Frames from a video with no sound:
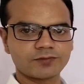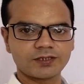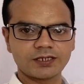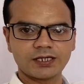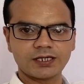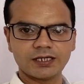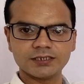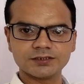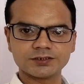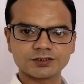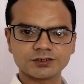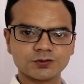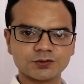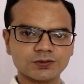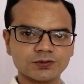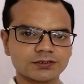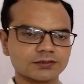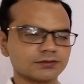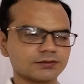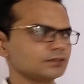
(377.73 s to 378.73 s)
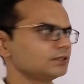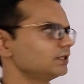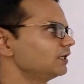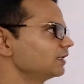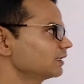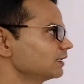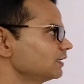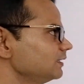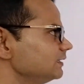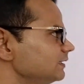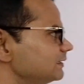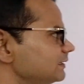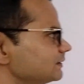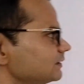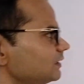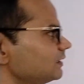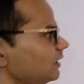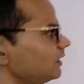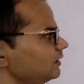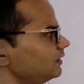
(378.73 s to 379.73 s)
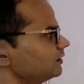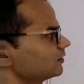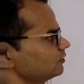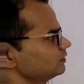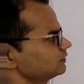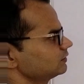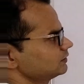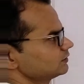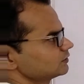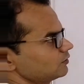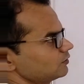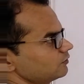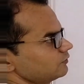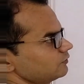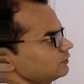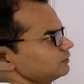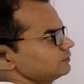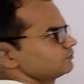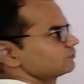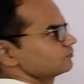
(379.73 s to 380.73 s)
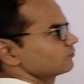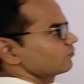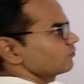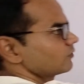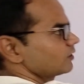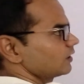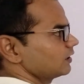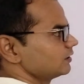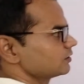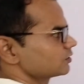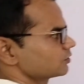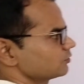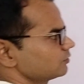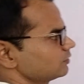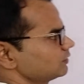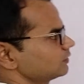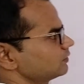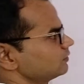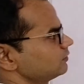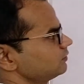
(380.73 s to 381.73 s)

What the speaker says: cane sugar. Again it is a hydrolysis of cane sugar.